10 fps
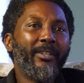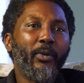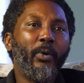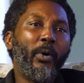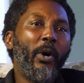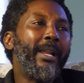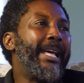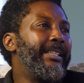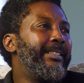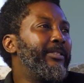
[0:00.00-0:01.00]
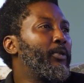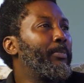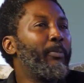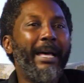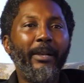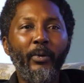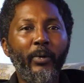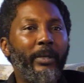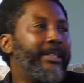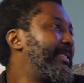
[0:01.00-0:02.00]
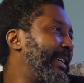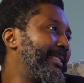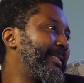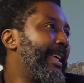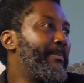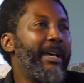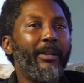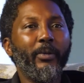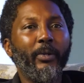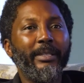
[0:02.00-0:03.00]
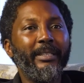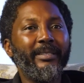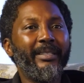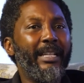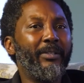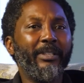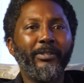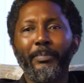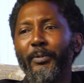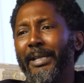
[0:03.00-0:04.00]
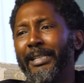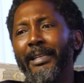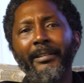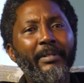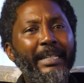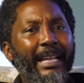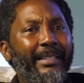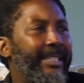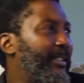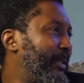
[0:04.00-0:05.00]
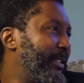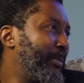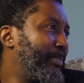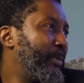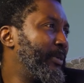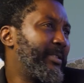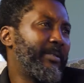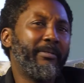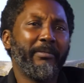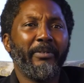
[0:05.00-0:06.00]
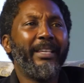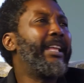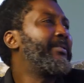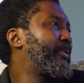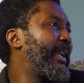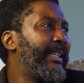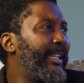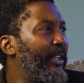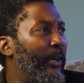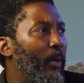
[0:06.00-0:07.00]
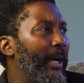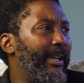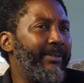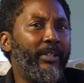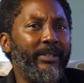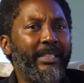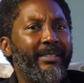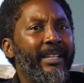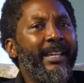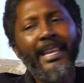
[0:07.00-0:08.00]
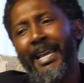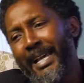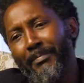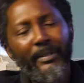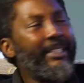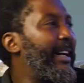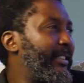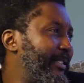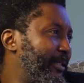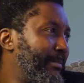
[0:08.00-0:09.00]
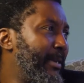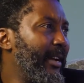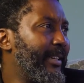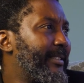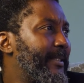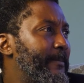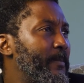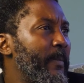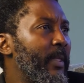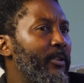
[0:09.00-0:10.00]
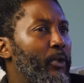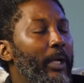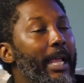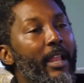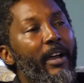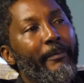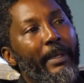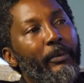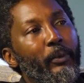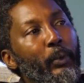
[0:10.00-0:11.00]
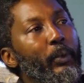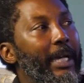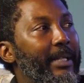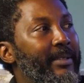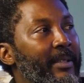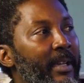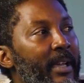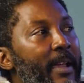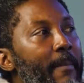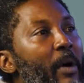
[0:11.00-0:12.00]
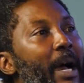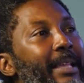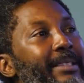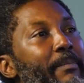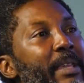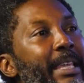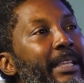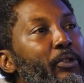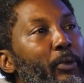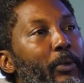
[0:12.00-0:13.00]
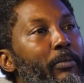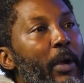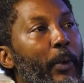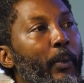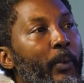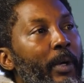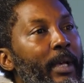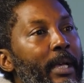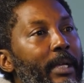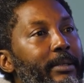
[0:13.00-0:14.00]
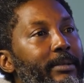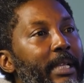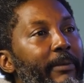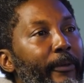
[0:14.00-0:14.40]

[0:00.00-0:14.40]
So all I need is to put my logo on it. I slap my logo on it. I don't need to put any ingredients. I don't need to put vegan friendly or whatever on it and put it out into the market. So a lot of people do that. But as they begin to grow, they